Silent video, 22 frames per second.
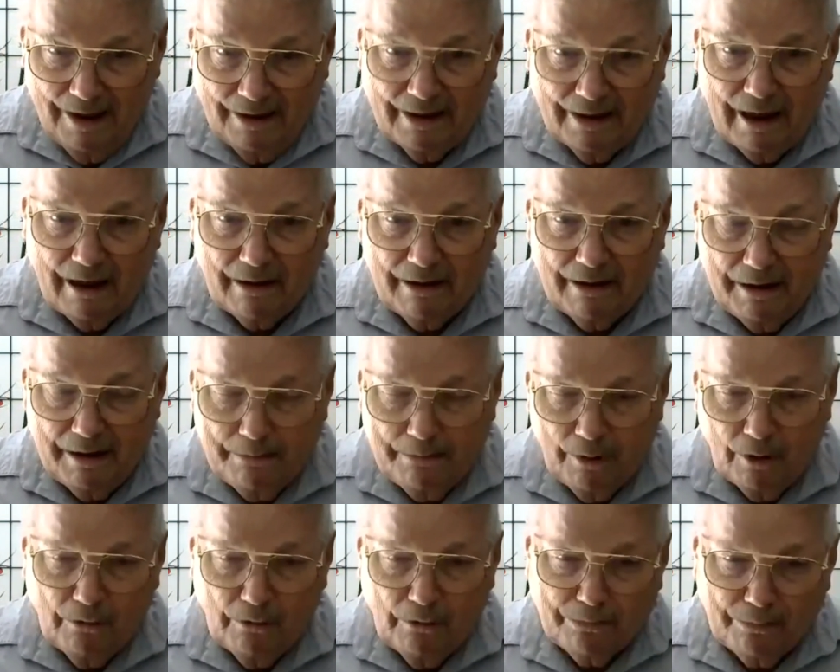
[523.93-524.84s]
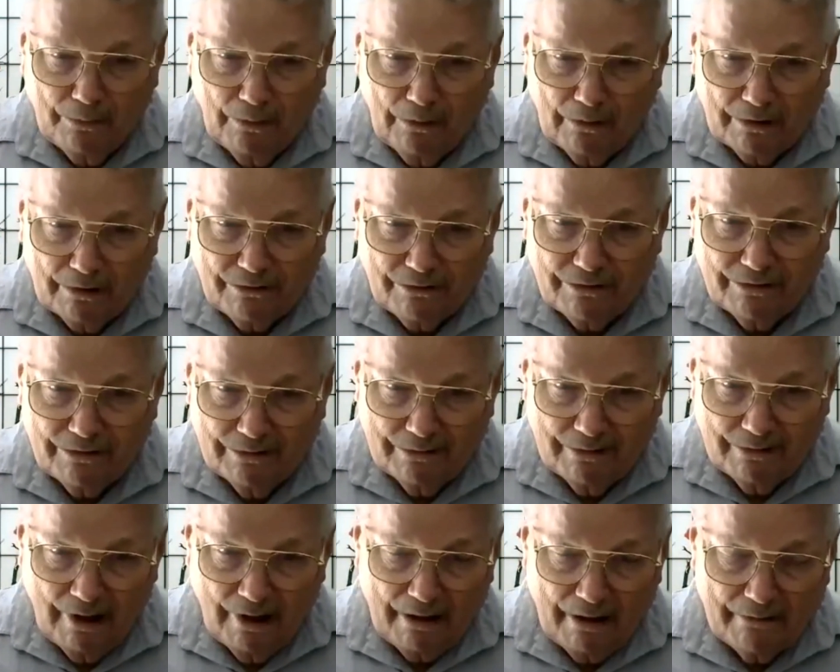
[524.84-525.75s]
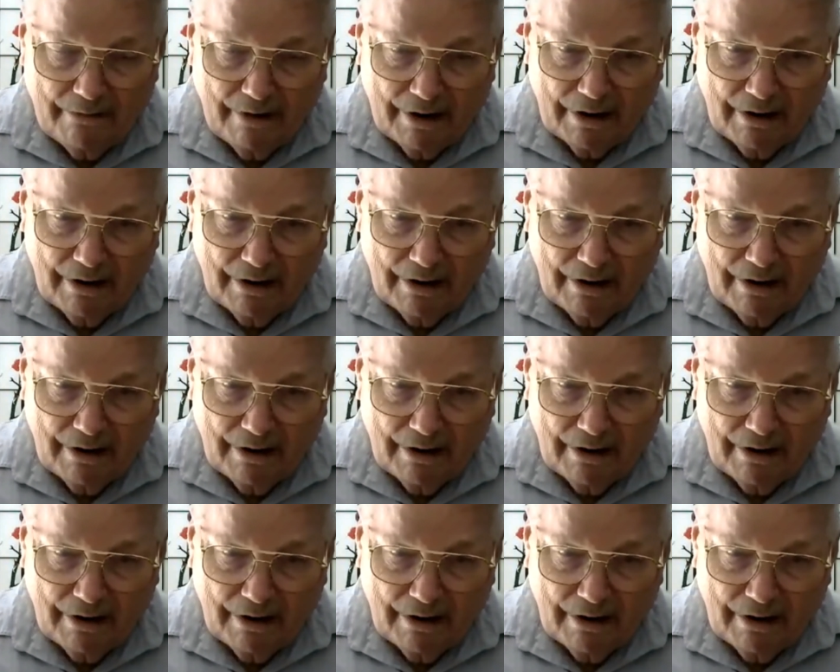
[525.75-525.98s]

Now, in both books, I